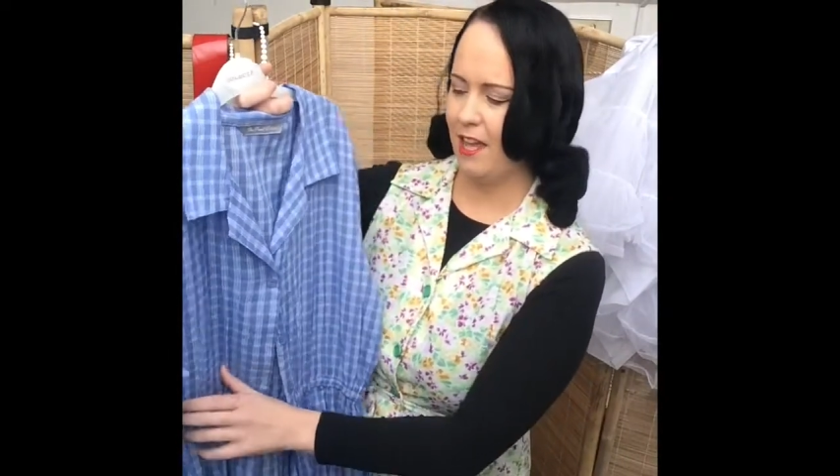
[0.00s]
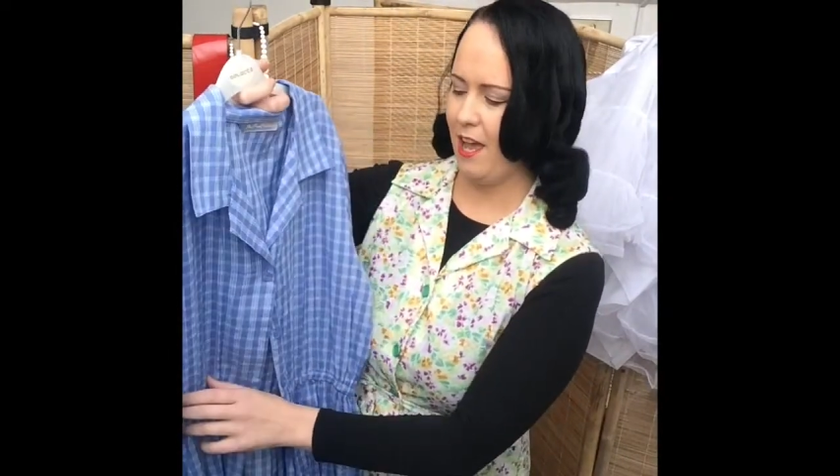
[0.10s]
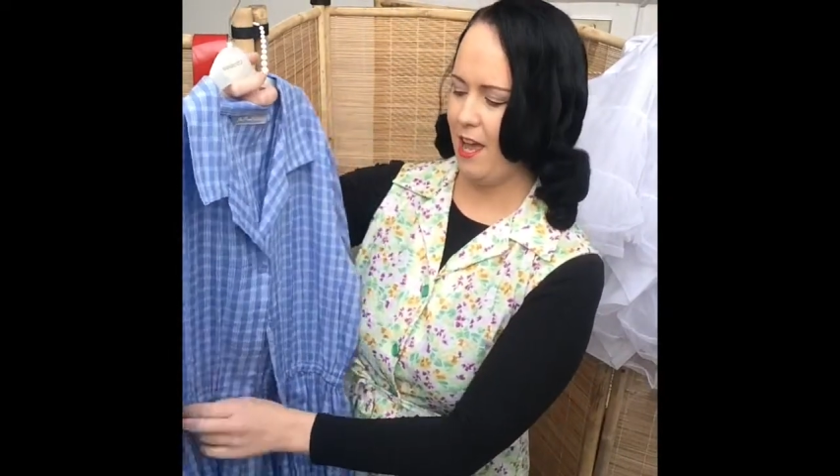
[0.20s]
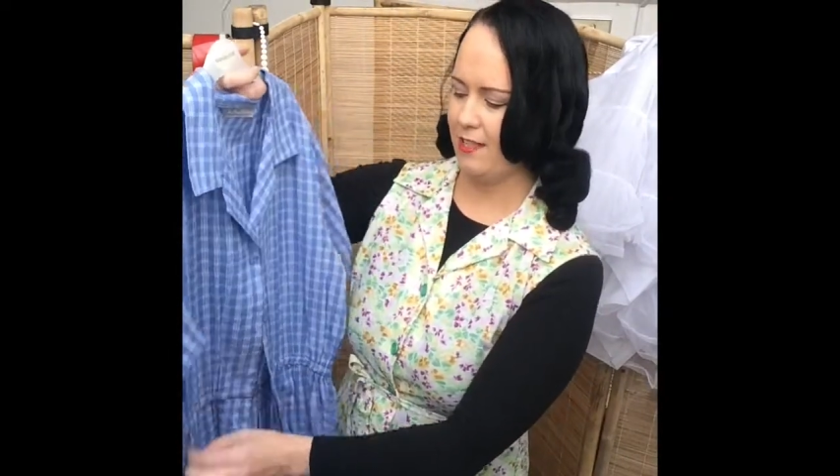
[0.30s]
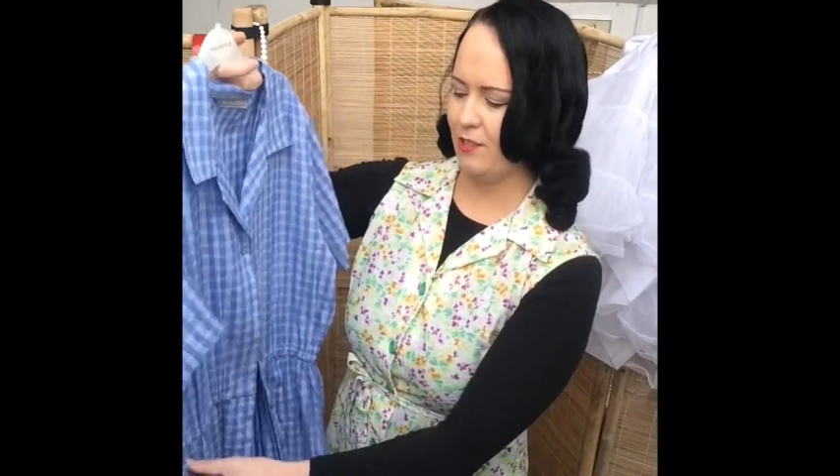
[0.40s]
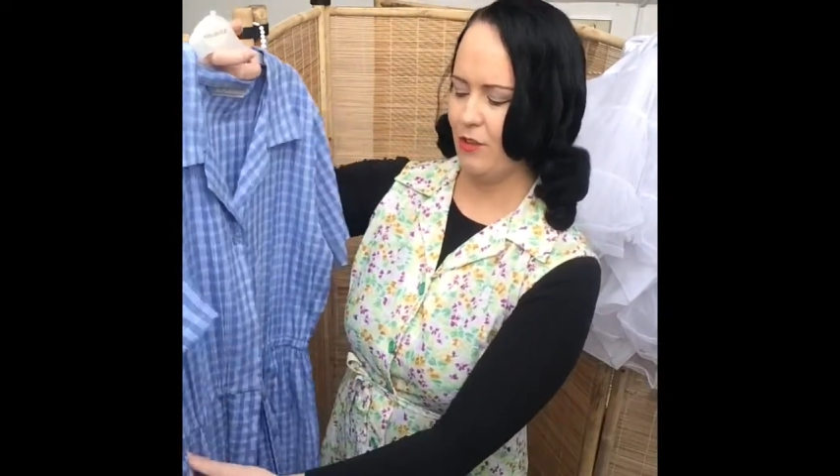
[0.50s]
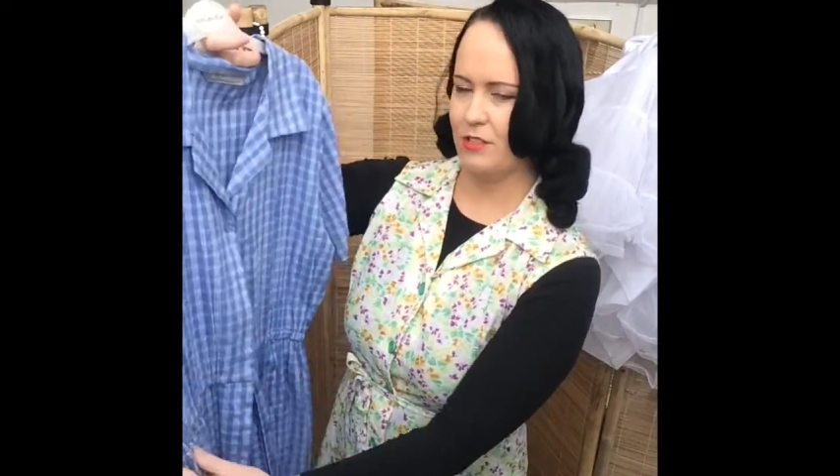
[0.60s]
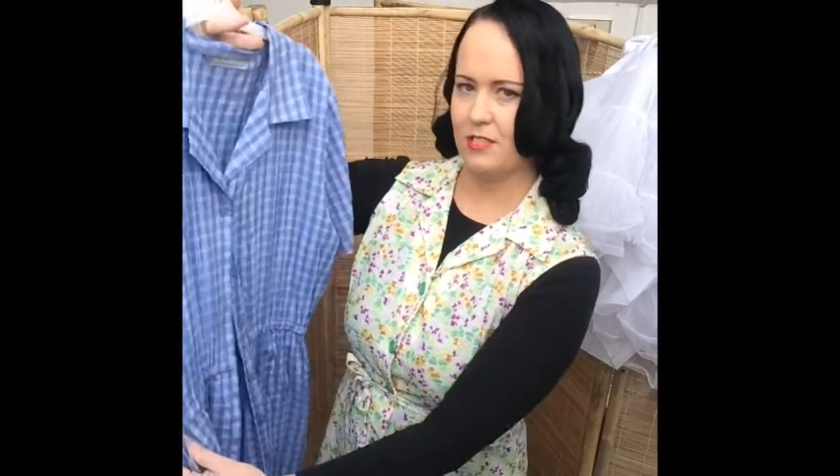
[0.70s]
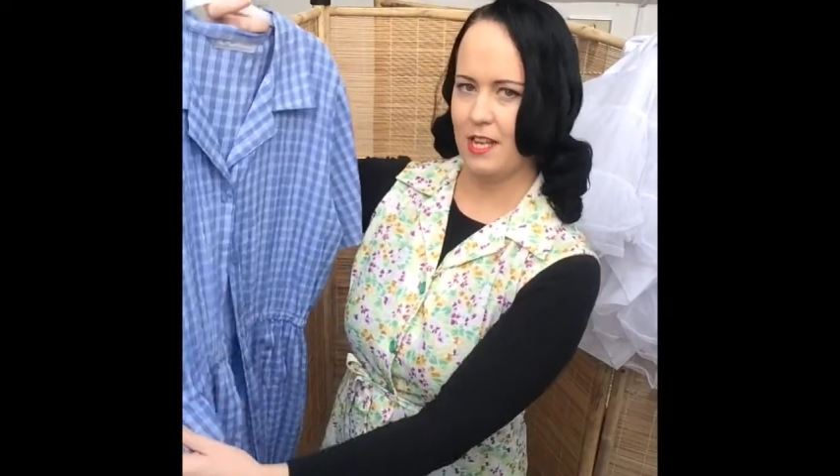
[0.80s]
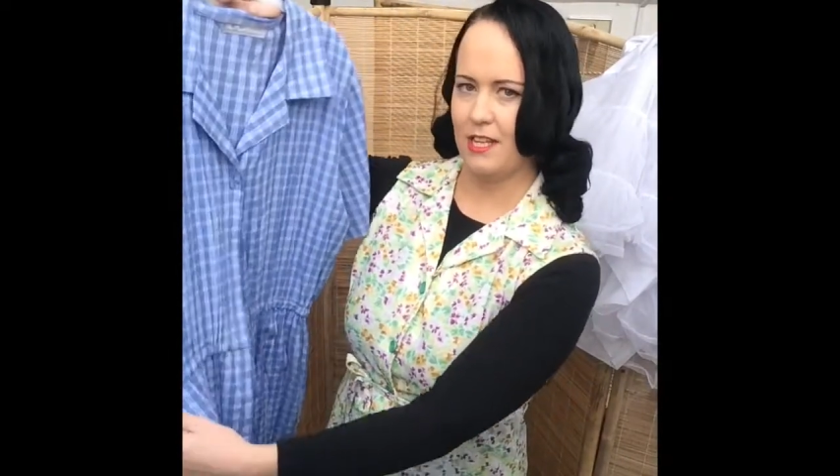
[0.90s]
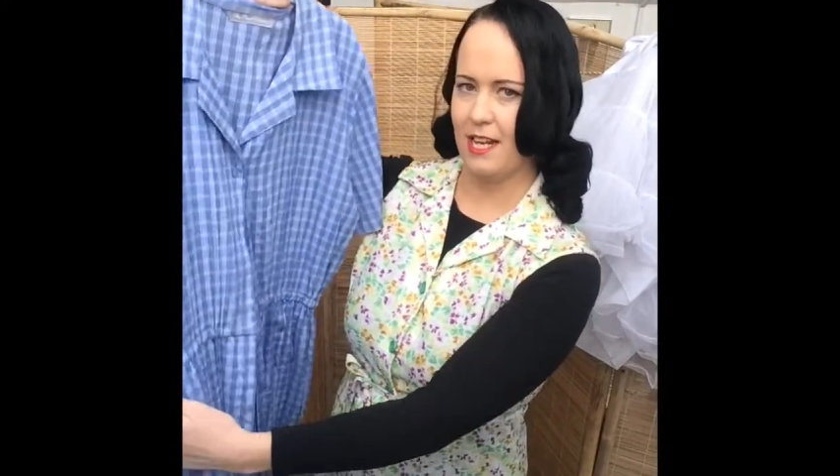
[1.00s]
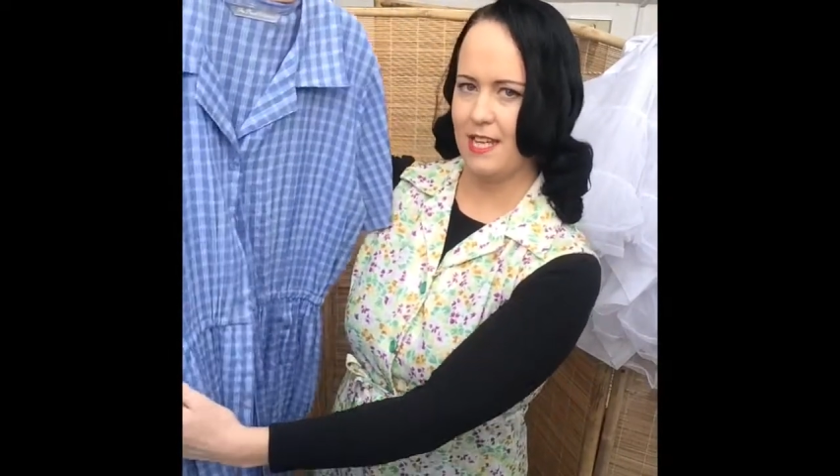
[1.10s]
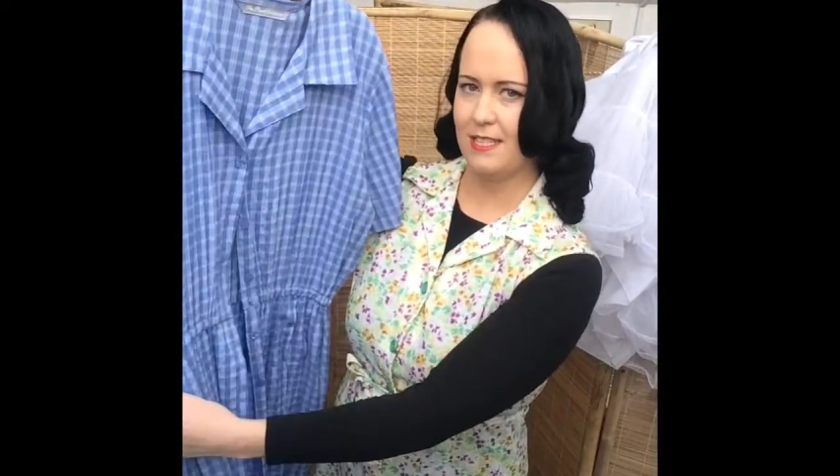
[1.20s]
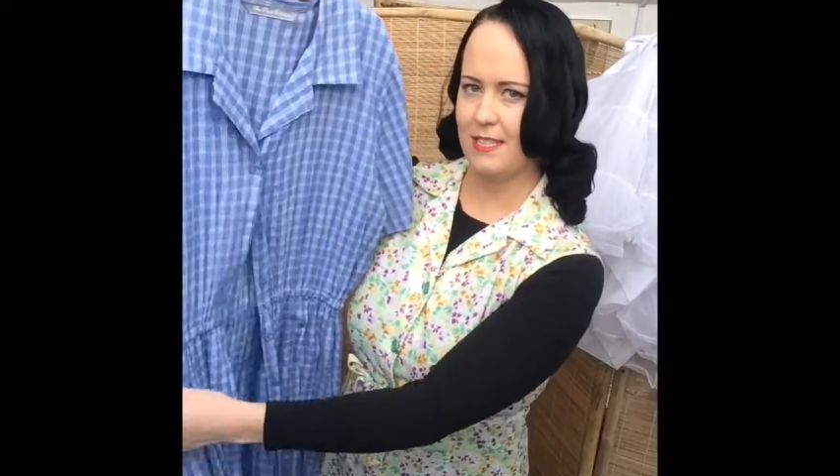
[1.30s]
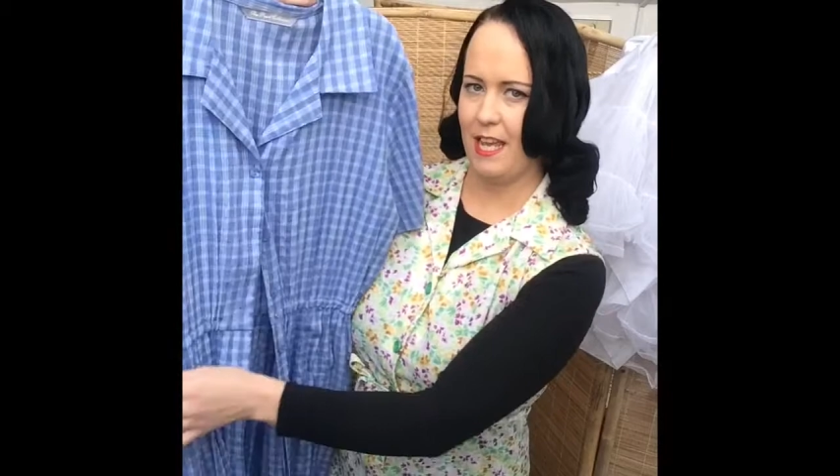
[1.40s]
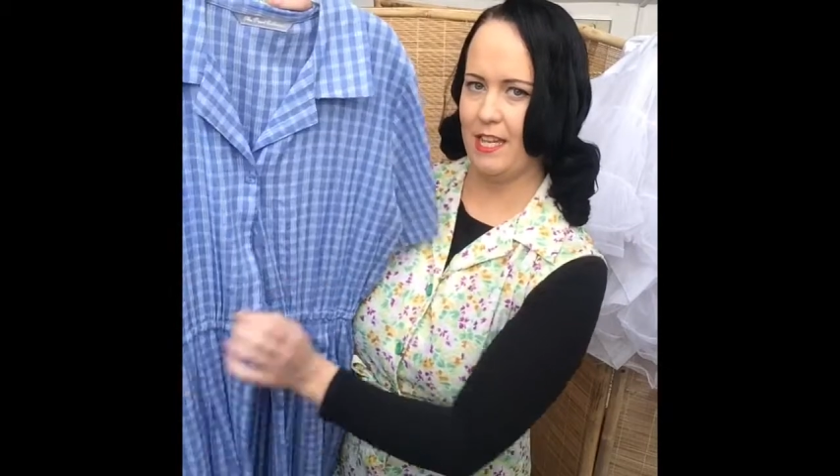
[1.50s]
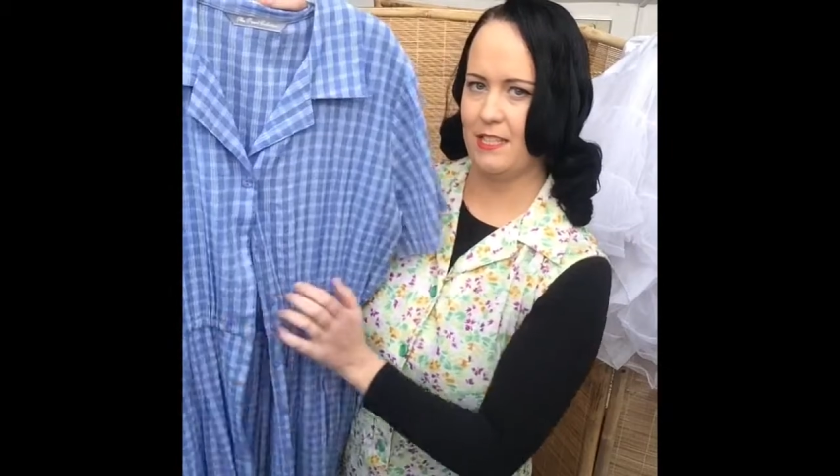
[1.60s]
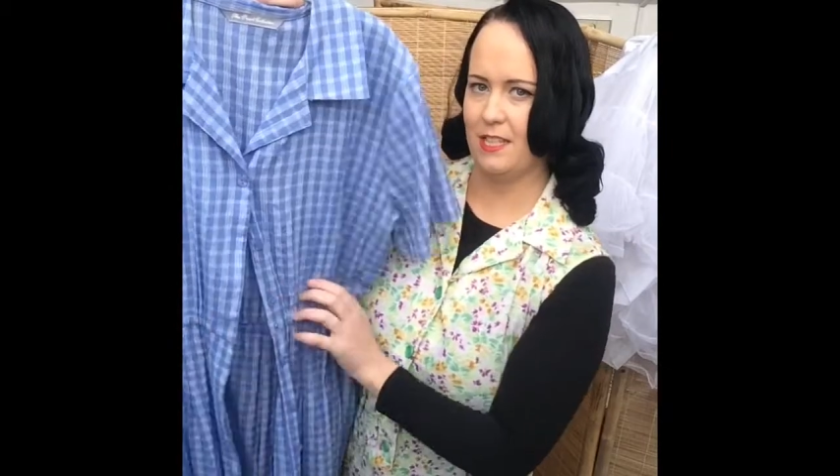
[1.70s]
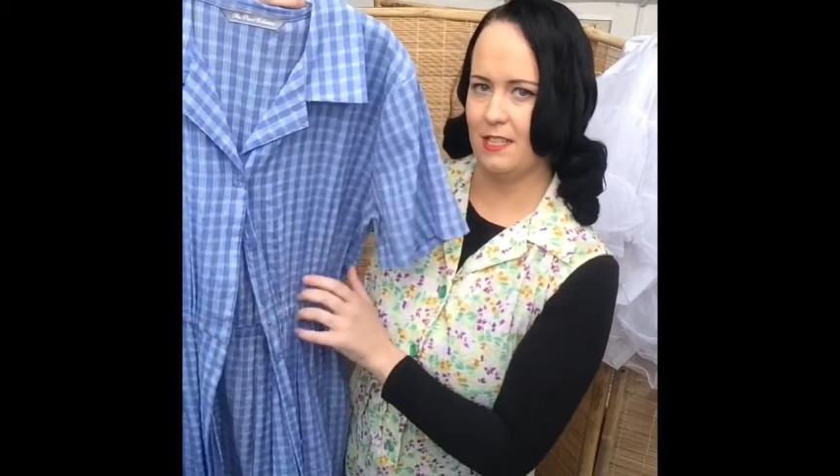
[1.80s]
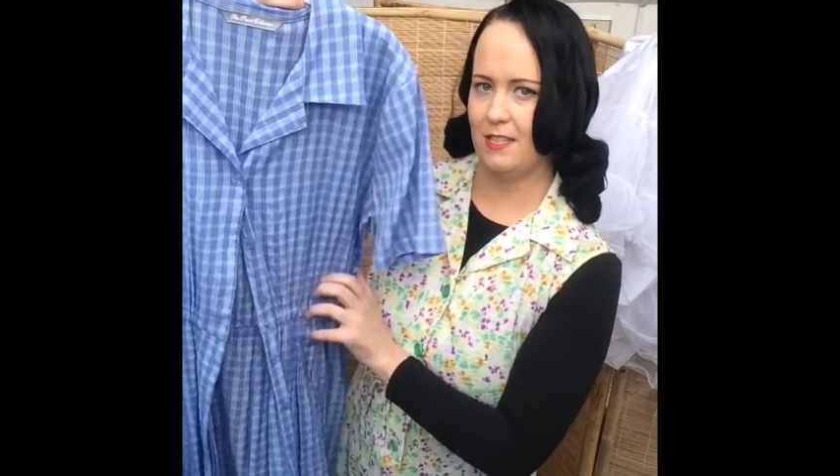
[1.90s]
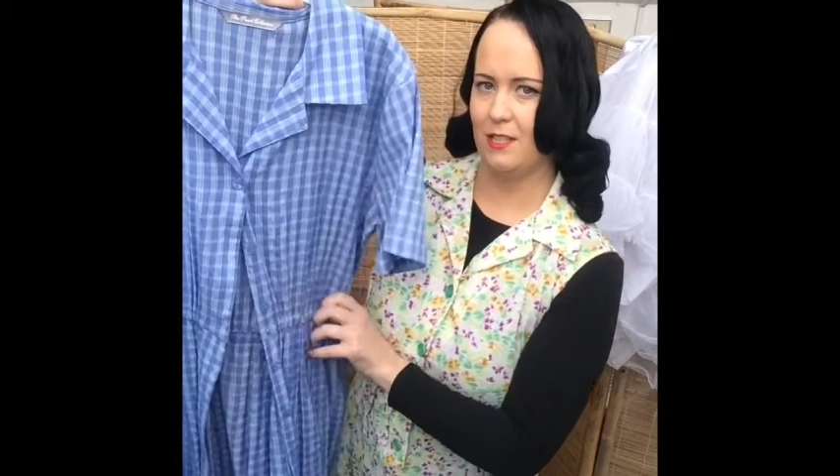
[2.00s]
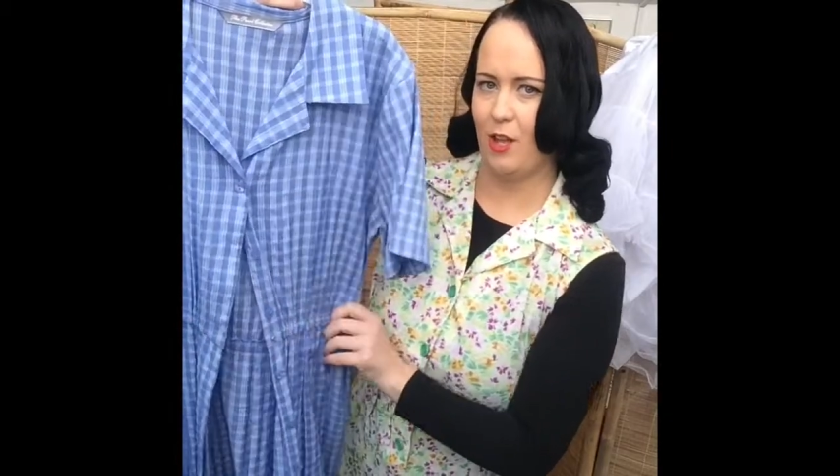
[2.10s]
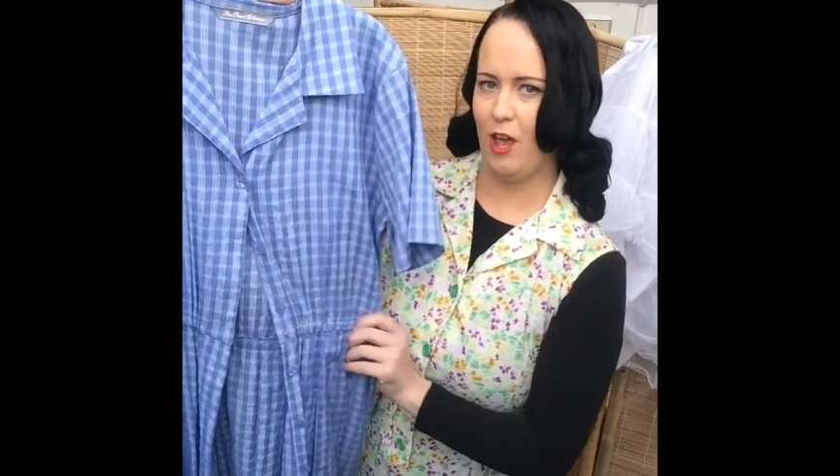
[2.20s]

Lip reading: It's got an elasticated